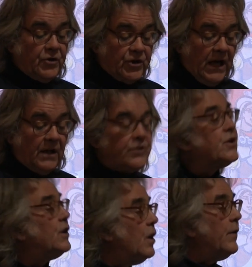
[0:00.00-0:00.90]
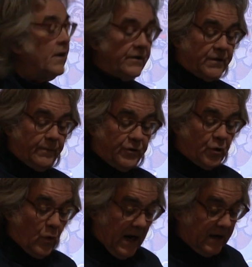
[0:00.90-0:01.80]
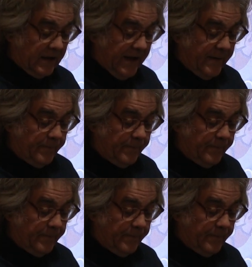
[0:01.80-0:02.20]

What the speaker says: challenged colonialism directly.